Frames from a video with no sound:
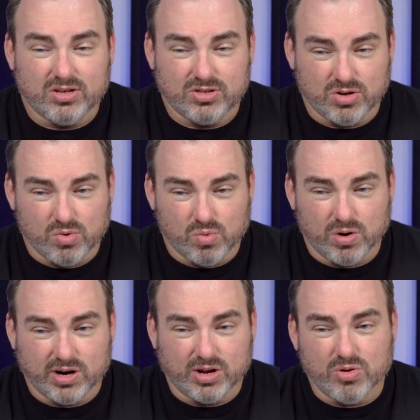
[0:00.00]
So
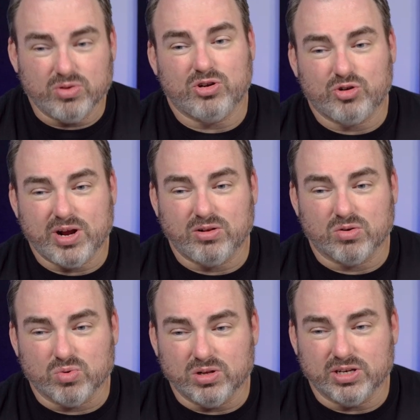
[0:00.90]
we're going to go through the
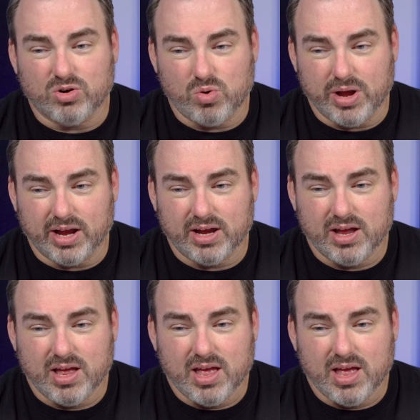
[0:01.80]
trailer really quick.